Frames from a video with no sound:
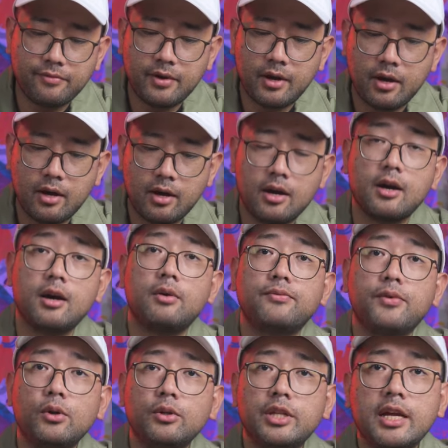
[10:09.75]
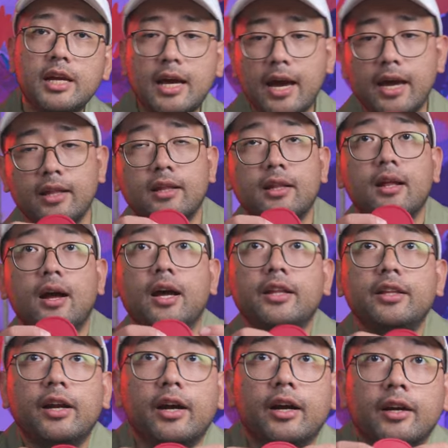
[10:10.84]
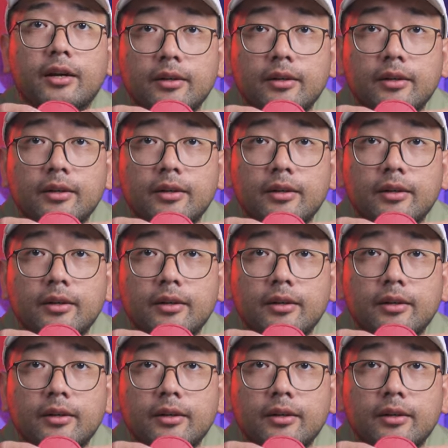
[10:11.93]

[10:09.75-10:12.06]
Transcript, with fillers: a folding guide under.